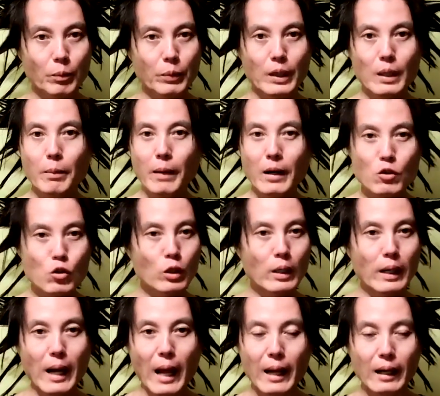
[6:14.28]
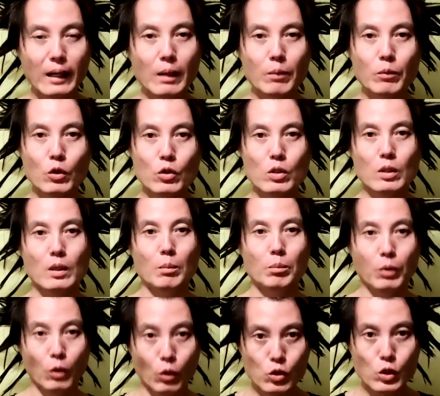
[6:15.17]
pretty much you're gonna end up using a
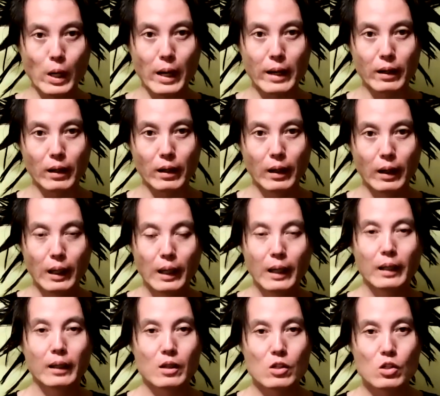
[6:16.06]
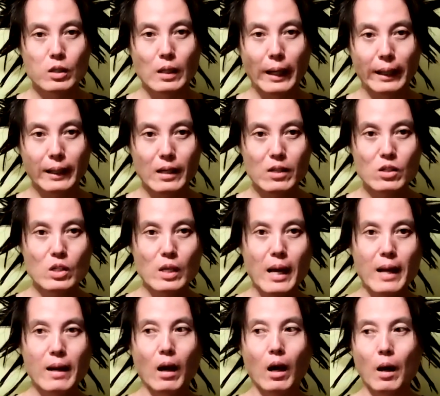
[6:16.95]
blow dryer, because like I
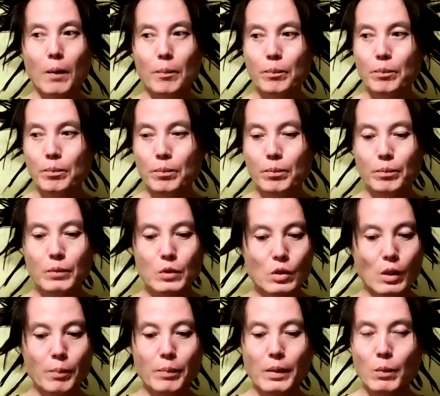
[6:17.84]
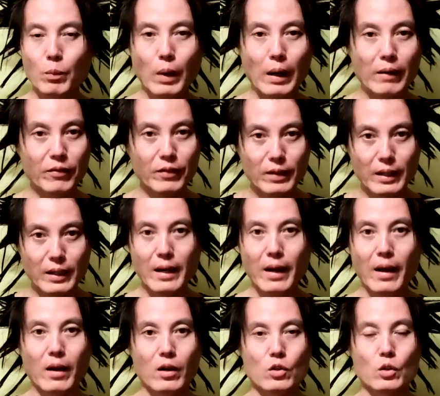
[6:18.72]
said, some people have thin
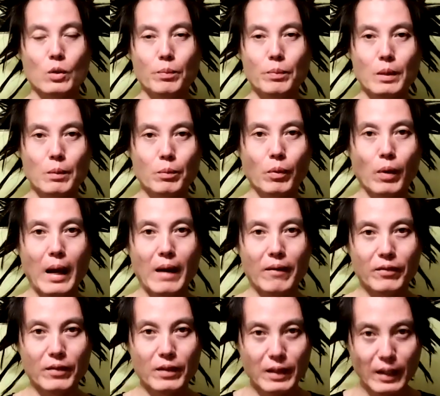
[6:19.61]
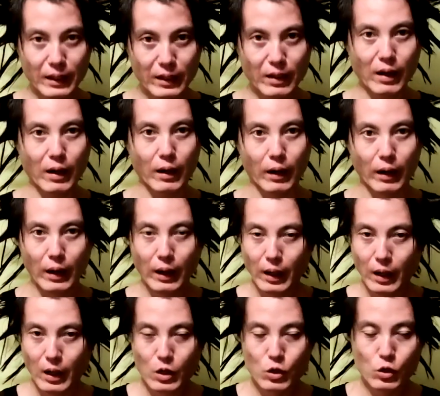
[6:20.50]
hair, some people have thick hair.
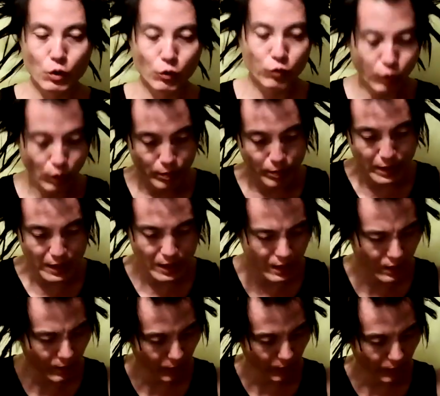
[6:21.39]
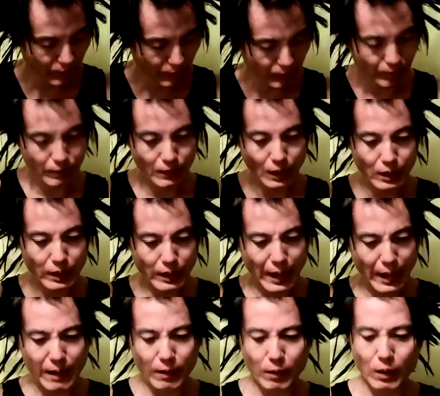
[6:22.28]
So for me,
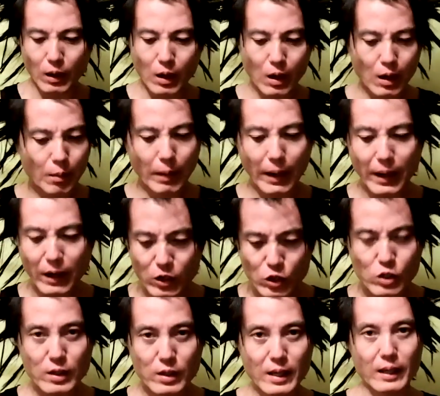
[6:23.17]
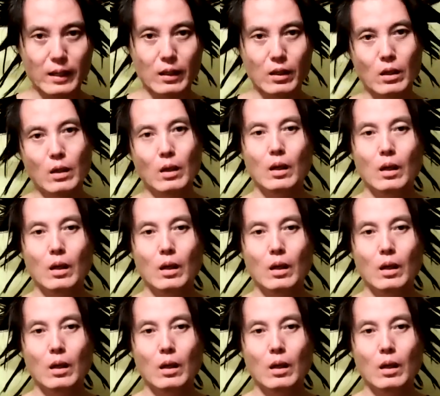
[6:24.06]
yeah, my hair's thick,